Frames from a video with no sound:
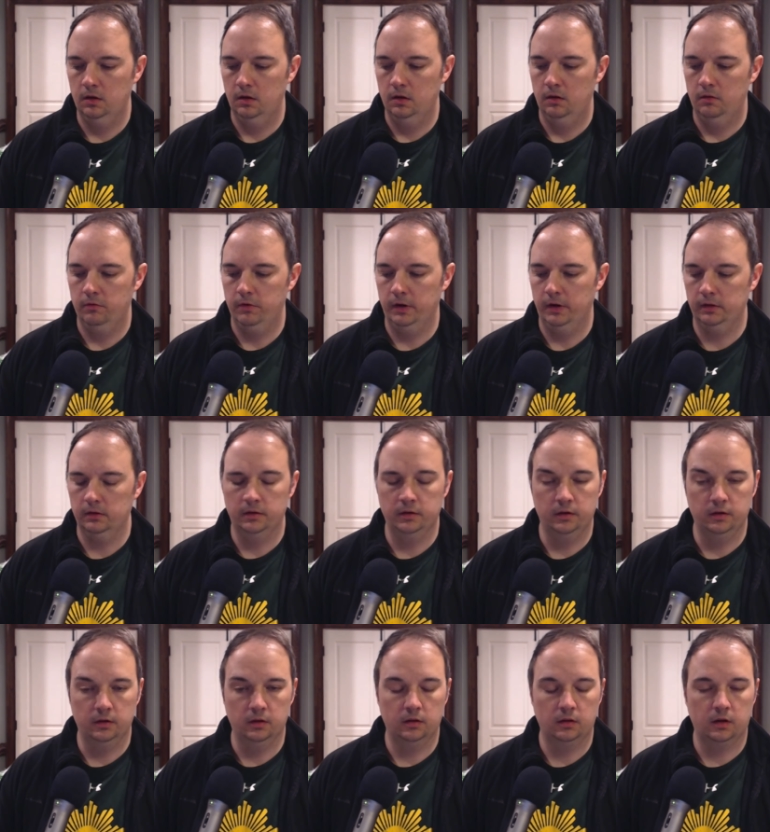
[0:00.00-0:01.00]
frankly a
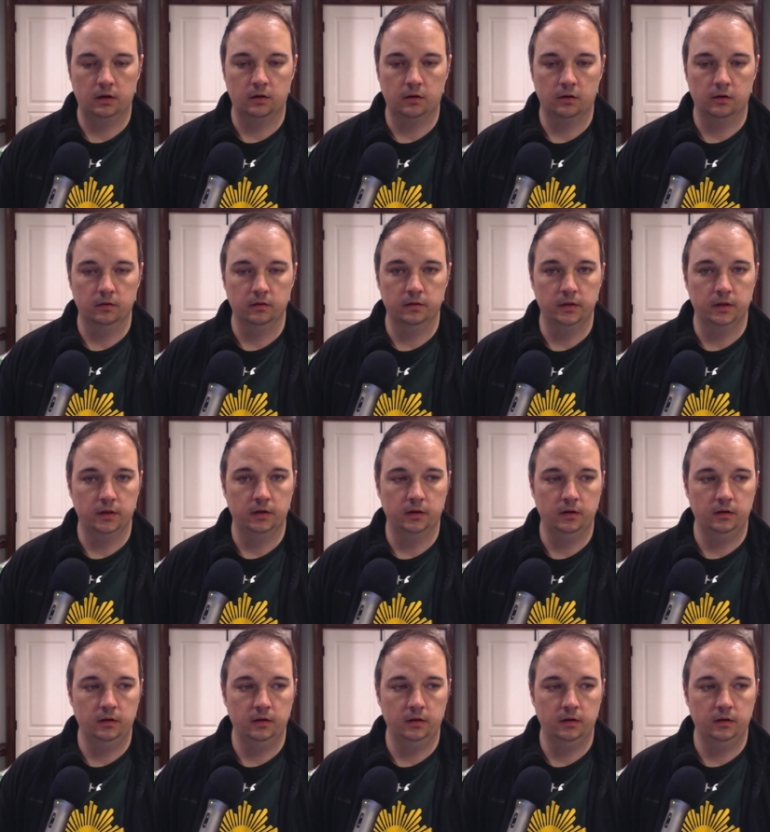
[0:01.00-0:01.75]
lot harder than